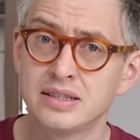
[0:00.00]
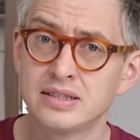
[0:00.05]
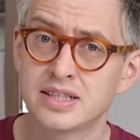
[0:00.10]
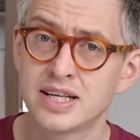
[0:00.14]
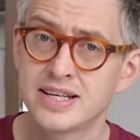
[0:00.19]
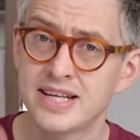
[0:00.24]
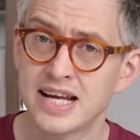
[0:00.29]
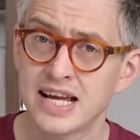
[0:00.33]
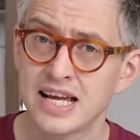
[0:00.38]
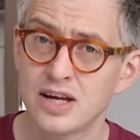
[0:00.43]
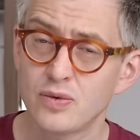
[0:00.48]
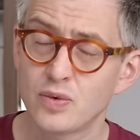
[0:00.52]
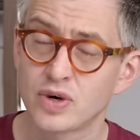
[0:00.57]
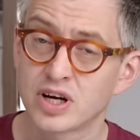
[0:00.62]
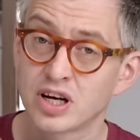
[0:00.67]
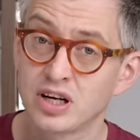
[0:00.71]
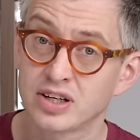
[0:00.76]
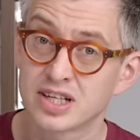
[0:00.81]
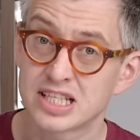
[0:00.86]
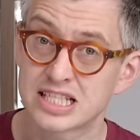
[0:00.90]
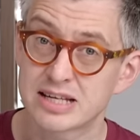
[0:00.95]
Today we're going
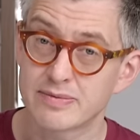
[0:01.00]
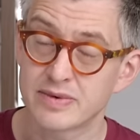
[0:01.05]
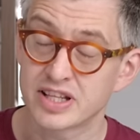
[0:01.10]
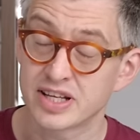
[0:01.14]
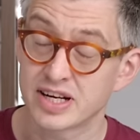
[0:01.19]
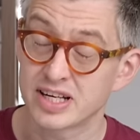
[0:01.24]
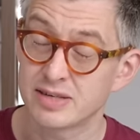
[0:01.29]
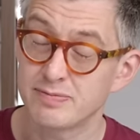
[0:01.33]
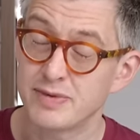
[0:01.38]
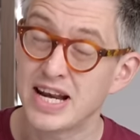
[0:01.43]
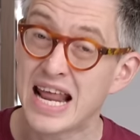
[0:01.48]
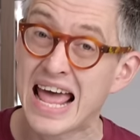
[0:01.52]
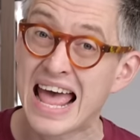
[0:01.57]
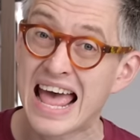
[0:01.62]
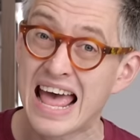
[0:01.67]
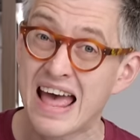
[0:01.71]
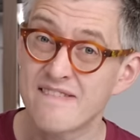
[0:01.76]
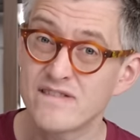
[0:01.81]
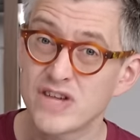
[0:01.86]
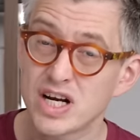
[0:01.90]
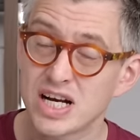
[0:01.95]
to look at something that has been
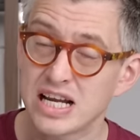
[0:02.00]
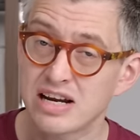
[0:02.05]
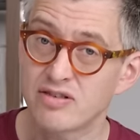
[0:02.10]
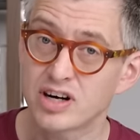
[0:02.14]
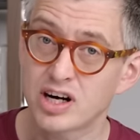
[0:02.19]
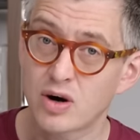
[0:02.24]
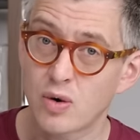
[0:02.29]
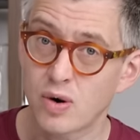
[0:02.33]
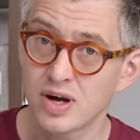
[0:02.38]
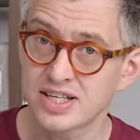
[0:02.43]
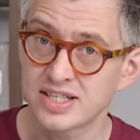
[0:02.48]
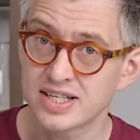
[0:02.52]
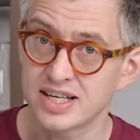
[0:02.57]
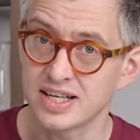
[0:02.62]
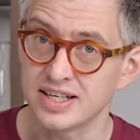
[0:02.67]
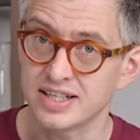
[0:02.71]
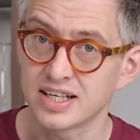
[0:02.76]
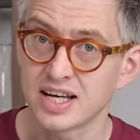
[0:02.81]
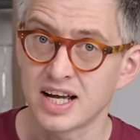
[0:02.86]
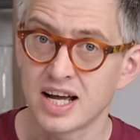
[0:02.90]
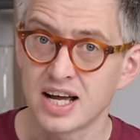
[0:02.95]
heavily
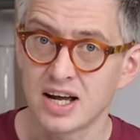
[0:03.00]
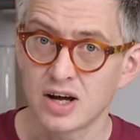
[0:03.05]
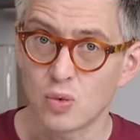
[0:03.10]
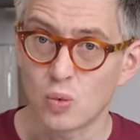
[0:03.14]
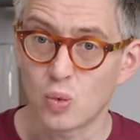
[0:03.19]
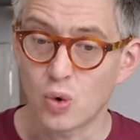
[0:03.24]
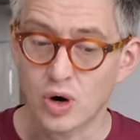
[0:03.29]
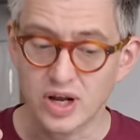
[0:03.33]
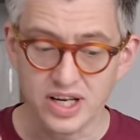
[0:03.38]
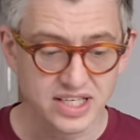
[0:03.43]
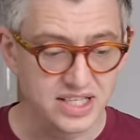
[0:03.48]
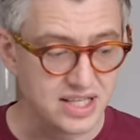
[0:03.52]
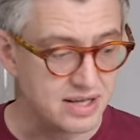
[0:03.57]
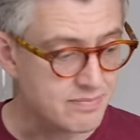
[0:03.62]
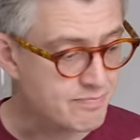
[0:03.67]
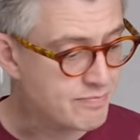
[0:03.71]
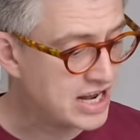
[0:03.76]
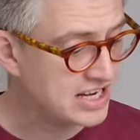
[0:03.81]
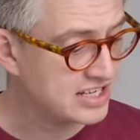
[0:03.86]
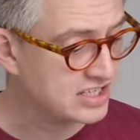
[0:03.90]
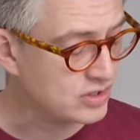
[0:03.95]
requested. What is the
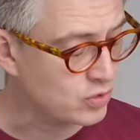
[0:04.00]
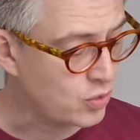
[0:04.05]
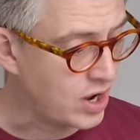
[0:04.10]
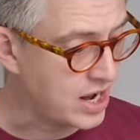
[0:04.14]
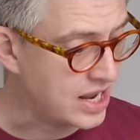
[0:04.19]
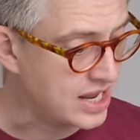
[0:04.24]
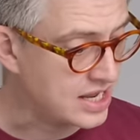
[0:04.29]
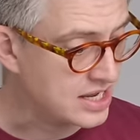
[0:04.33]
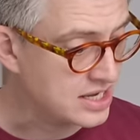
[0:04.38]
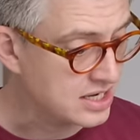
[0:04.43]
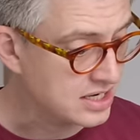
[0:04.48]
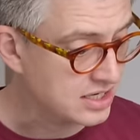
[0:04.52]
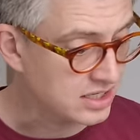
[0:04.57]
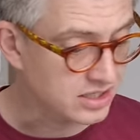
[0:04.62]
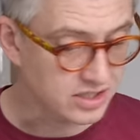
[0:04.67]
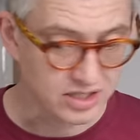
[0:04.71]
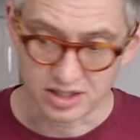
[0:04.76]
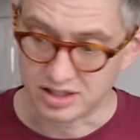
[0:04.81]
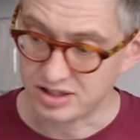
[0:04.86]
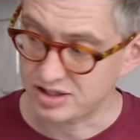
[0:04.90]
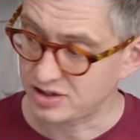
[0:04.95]
best way
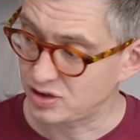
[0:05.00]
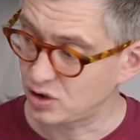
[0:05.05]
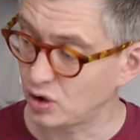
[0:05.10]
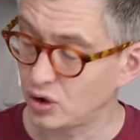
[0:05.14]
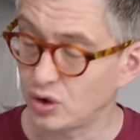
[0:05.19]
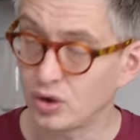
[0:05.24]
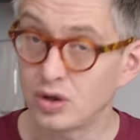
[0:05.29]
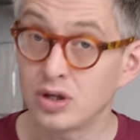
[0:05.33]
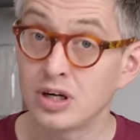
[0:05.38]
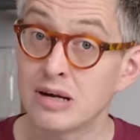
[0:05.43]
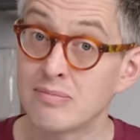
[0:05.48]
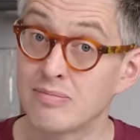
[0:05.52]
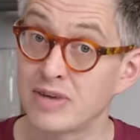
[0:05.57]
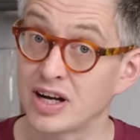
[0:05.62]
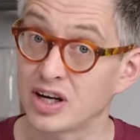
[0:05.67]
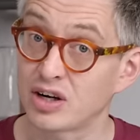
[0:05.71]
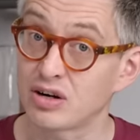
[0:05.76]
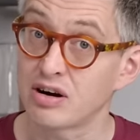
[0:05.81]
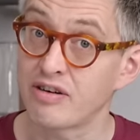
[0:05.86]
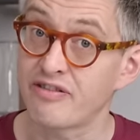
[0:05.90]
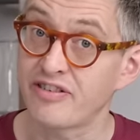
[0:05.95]
to store my
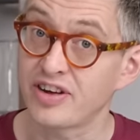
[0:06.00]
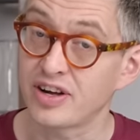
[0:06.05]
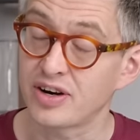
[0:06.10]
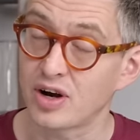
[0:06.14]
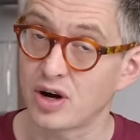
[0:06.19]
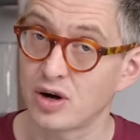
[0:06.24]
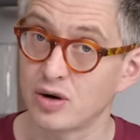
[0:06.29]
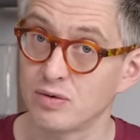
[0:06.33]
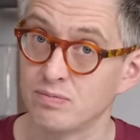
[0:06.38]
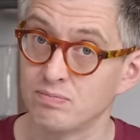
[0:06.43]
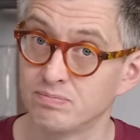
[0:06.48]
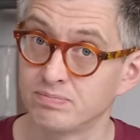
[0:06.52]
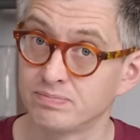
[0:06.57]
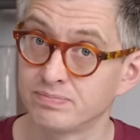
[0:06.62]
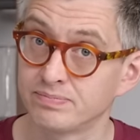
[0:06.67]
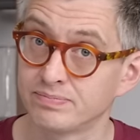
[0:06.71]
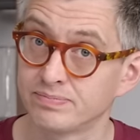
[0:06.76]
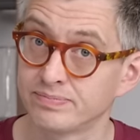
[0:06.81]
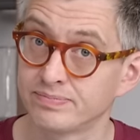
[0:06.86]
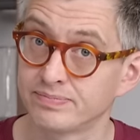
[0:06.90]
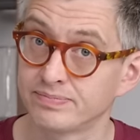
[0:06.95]
coffee at home?
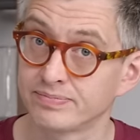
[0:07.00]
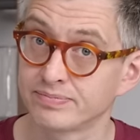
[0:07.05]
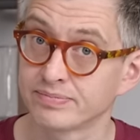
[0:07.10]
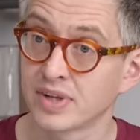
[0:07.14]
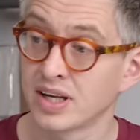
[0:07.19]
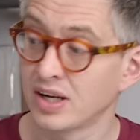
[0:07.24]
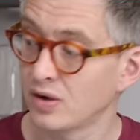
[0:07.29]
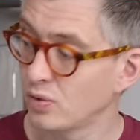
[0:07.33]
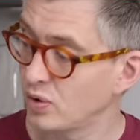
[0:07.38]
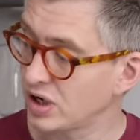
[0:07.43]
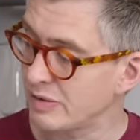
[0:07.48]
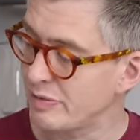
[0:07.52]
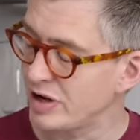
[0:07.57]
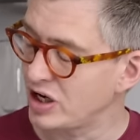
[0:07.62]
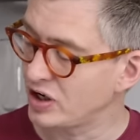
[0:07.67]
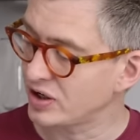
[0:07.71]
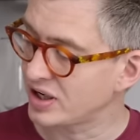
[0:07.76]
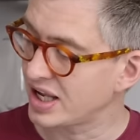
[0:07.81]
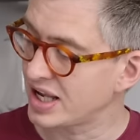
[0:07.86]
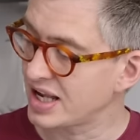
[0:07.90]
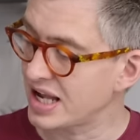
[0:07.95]
We're going to be
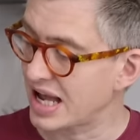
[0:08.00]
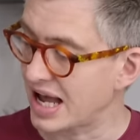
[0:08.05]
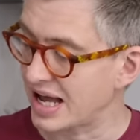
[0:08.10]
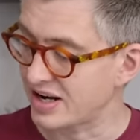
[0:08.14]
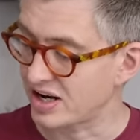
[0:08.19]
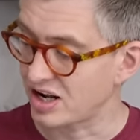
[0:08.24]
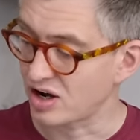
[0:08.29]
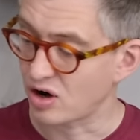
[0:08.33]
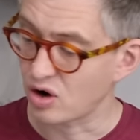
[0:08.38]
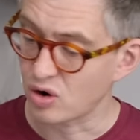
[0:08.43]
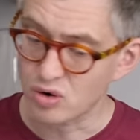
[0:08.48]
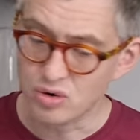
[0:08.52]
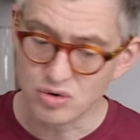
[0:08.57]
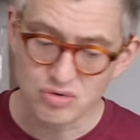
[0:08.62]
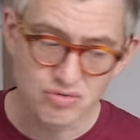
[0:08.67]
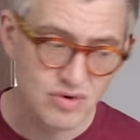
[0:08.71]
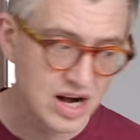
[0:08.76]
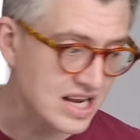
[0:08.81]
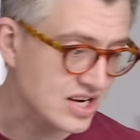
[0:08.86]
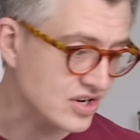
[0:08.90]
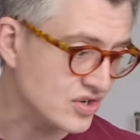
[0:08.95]
looking at a whole
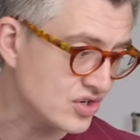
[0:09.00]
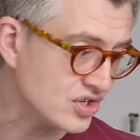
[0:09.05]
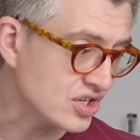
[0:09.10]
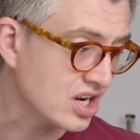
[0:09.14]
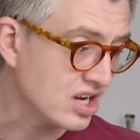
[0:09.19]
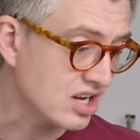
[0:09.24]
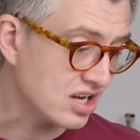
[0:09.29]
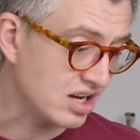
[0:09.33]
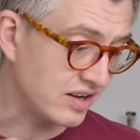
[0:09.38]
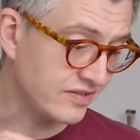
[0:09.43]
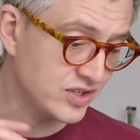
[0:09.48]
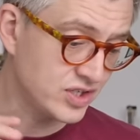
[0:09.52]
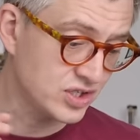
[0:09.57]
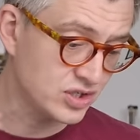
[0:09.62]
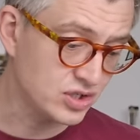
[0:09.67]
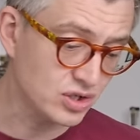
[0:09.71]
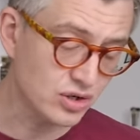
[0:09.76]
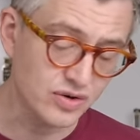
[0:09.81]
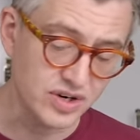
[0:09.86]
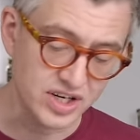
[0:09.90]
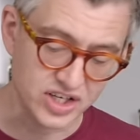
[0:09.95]
range of
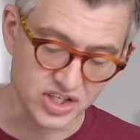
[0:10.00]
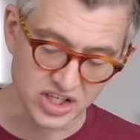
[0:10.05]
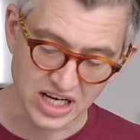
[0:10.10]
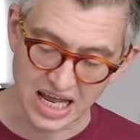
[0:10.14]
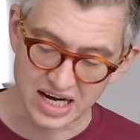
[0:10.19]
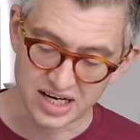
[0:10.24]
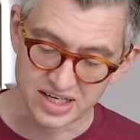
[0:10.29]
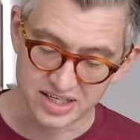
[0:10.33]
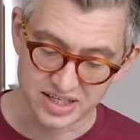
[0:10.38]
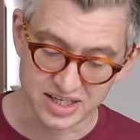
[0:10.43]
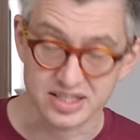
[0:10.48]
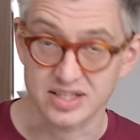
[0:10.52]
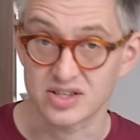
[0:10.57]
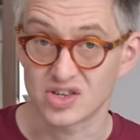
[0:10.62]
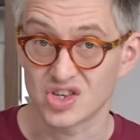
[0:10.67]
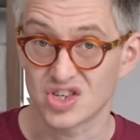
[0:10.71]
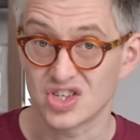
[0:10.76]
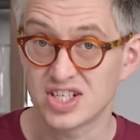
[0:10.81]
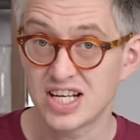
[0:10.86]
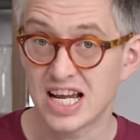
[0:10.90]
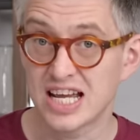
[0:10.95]
storage canisters and
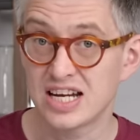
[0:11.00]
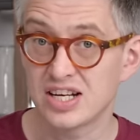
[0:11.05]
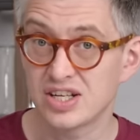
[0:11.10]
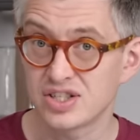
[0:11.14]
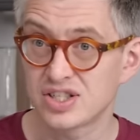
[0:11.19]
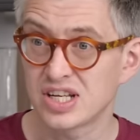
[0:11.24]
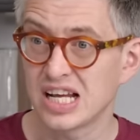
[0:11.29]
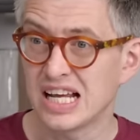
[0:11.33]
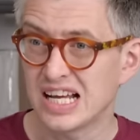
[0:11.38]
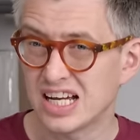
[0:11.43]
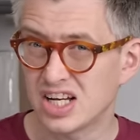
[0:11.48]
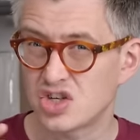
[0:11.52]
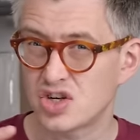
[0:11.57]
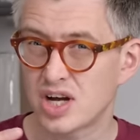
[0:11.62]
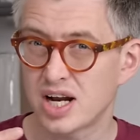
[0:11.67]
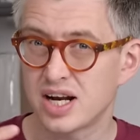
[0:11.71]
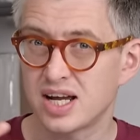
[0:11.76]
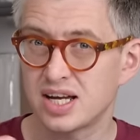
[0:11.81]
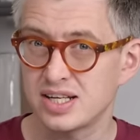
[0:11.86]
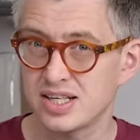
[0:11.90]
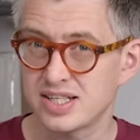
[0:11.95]
containers and trying
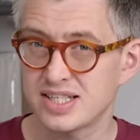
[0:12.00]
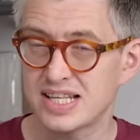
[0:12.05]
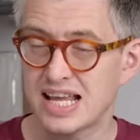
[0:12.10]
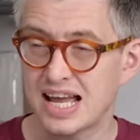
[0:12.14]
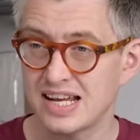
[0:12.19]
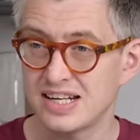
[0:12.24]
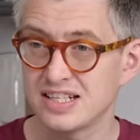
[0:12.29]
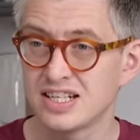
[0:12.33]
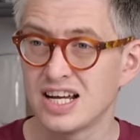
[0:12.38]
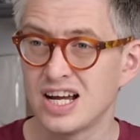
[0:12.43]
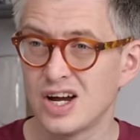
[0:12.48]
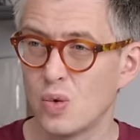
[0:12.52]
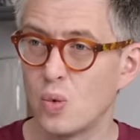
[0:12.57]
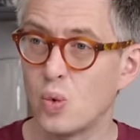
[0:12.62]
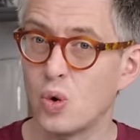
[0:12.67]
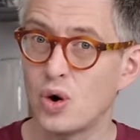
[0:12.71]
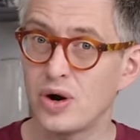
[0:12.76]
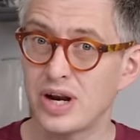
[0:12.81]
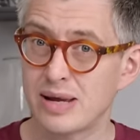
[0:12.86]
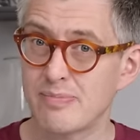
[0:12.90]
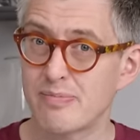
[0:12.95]
to understand
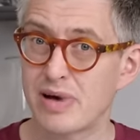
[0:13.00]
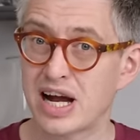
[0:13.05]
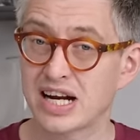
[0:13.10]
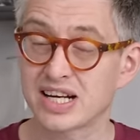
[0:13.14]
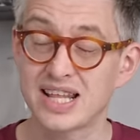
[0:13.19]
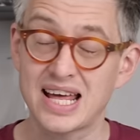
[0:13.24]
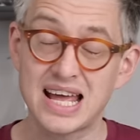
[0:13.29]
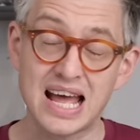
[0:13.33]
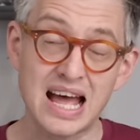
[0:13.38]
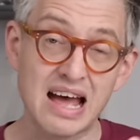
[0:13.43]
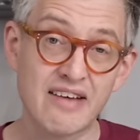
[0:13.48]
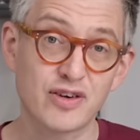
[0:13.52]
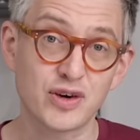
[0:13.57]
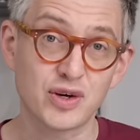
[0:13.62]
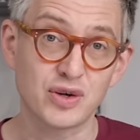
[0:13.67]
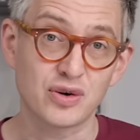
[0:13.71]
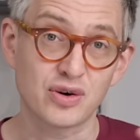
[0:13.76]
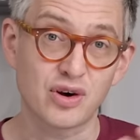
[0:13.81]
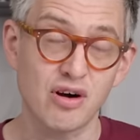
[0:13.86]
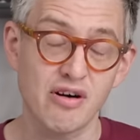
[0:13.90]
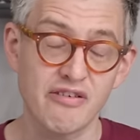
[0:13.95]
what impact they have on
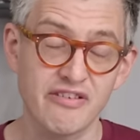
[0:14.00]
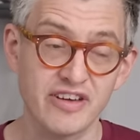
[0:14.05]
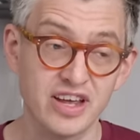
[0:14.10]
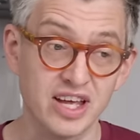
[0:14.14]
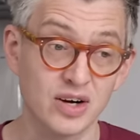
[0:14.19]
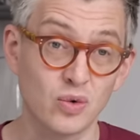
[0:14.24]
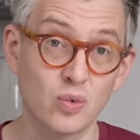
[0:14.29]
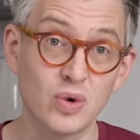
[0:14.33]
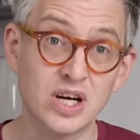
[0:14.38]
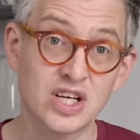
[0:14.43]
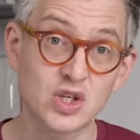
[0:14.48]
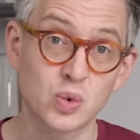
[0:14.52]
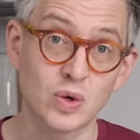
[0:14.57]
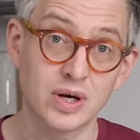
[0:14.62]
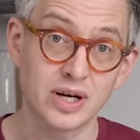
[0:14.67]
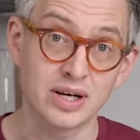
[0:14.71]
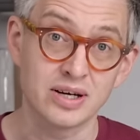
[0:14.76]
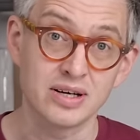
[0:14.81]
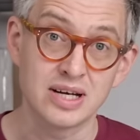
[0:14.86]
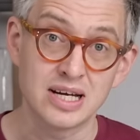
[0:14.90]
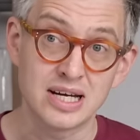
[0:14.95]
your coffee and which one